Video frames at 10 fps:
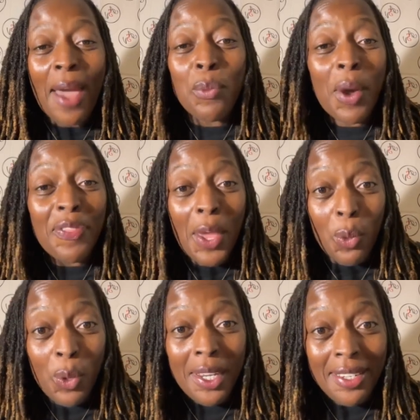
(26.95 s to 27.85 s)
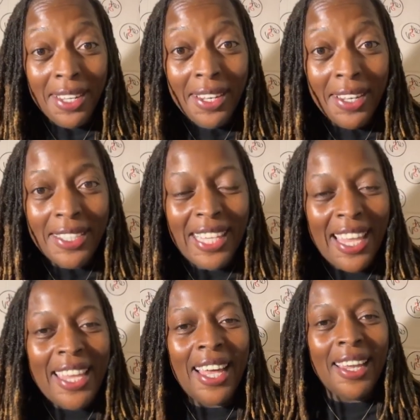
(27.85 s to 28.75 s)
And what that really does,
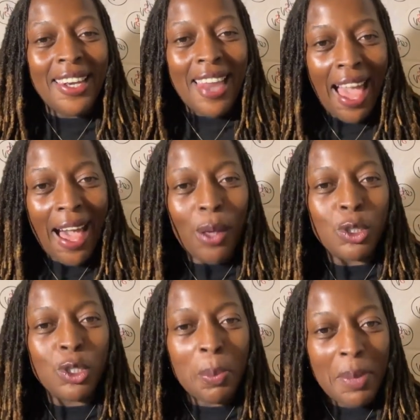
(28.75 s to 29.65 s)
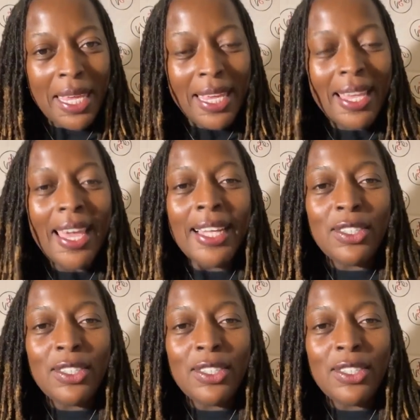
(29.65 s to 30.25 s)
it allows me